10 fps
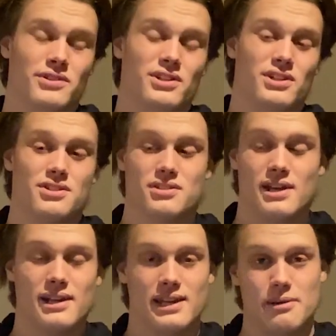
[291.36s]
Just
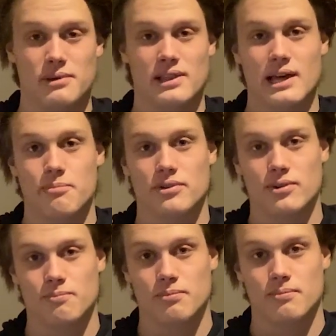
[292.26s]
get a gaming
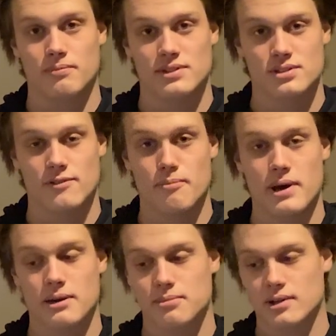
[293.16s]
laptop instead of a
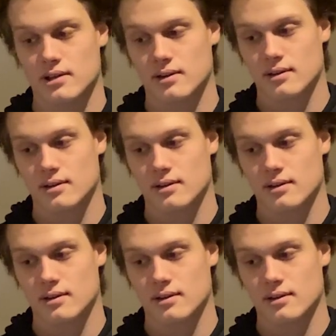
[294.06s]
MacBook.